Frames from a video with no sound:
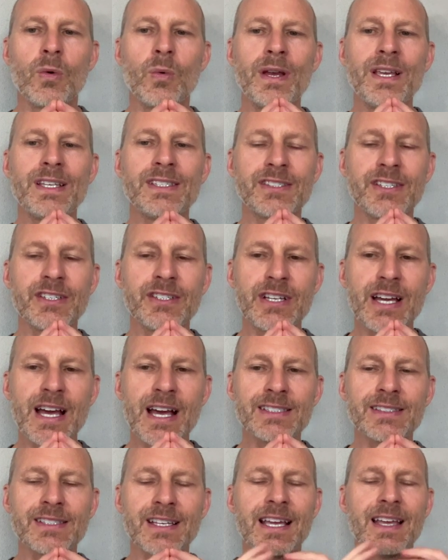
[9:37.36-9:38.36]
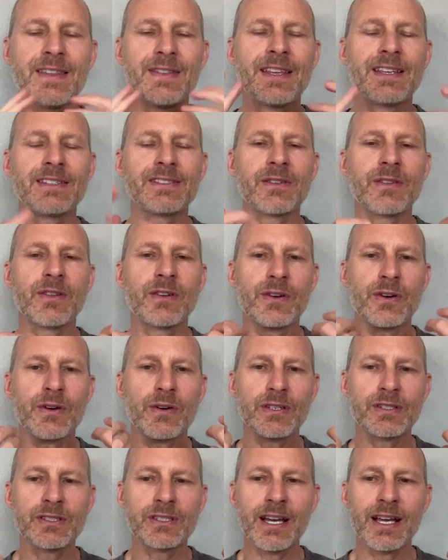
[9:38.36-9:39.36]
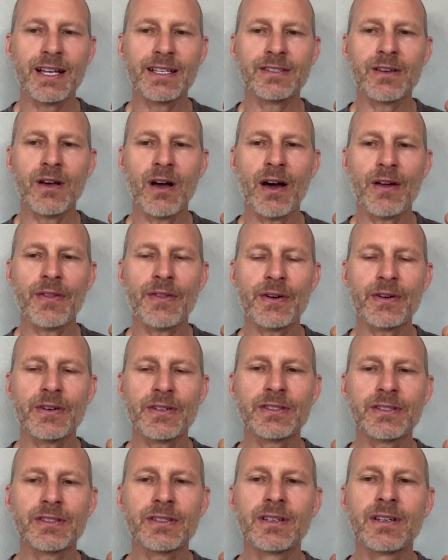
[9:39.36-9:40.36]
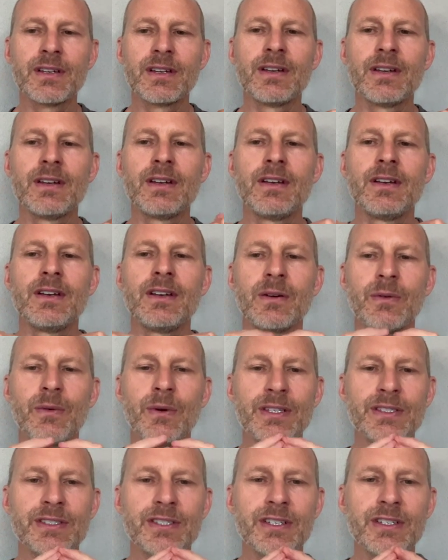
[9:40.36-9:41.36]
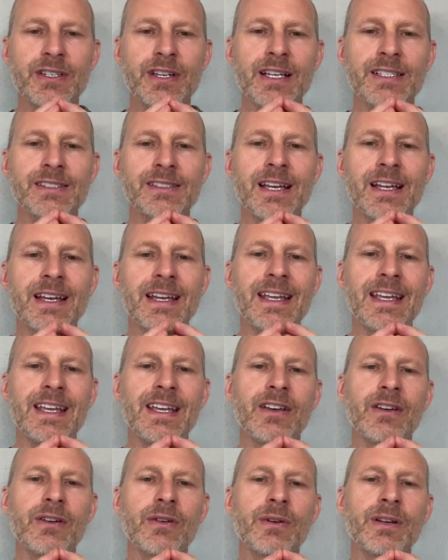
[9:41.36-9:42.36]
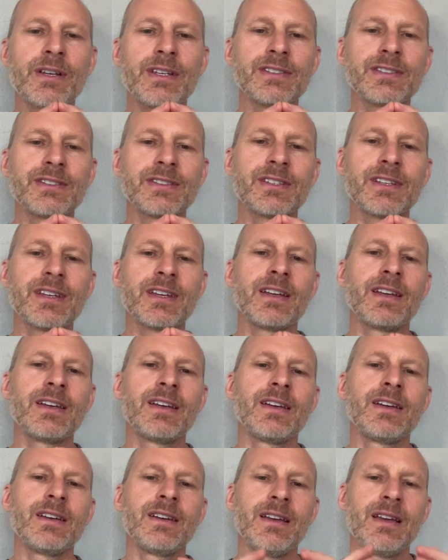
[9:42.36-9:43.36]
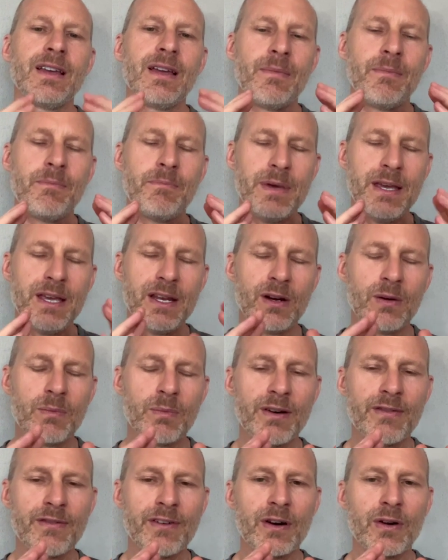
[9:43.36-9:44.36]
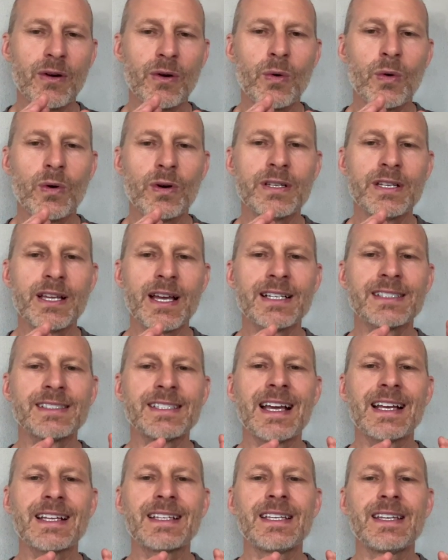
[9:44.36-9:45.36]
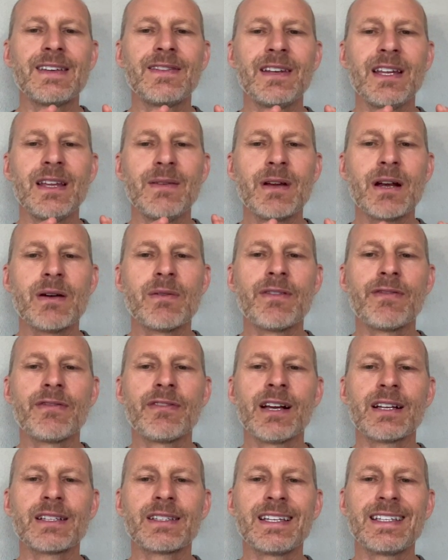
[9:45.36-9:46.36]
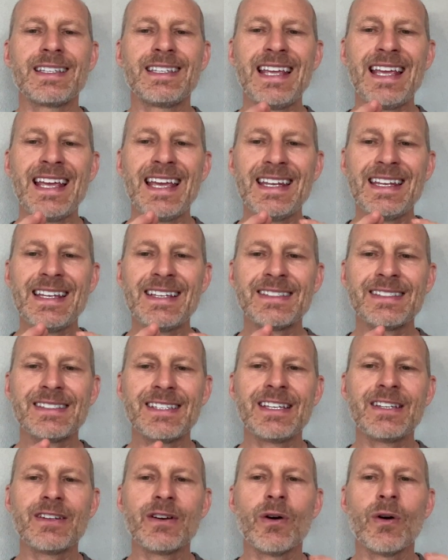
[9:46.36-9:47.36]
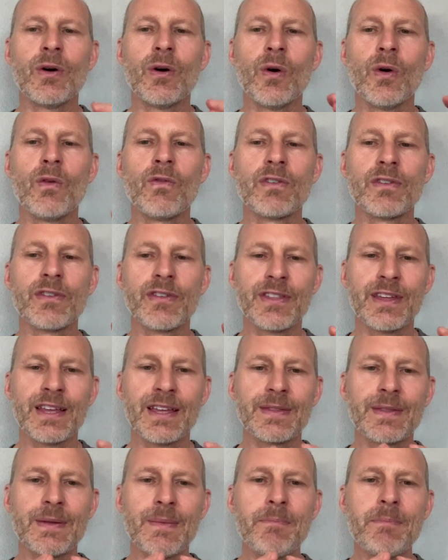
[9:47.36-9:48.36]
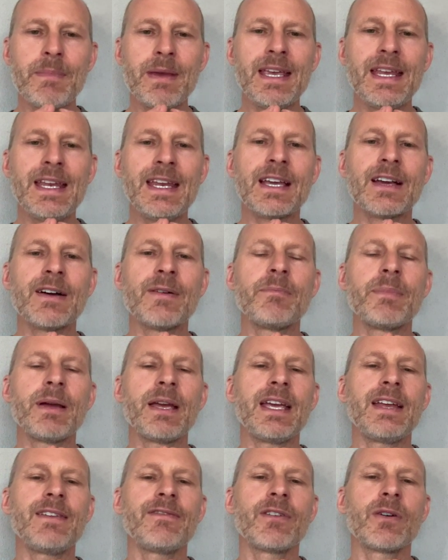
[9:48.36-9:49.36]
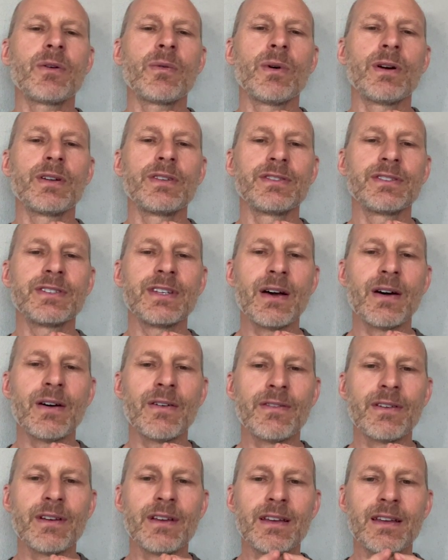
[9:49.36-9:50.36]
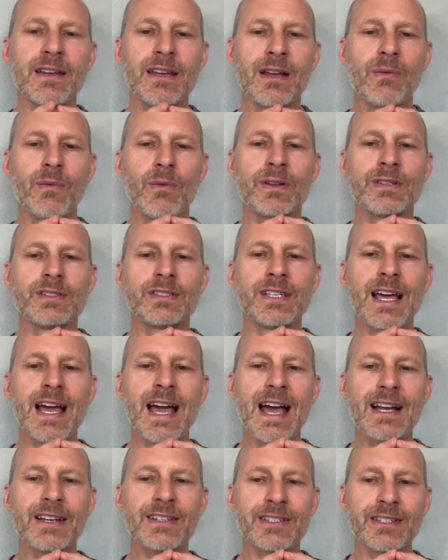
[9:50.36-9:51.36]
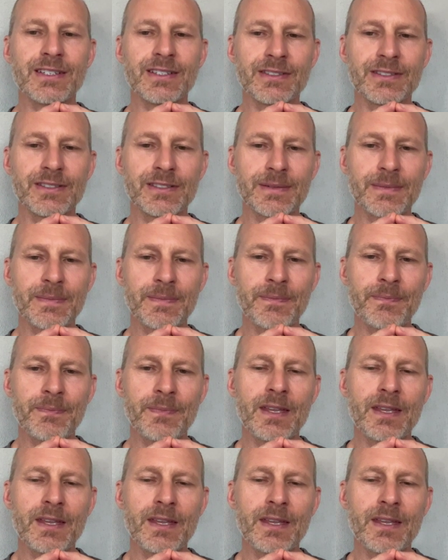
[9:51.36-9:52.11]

We suggest, again, these are the neuroscience authors, we suggest that increased medial prefrontal cortex activity may reflect a tendency to overthink the meaning of pain for oneself and one's actions.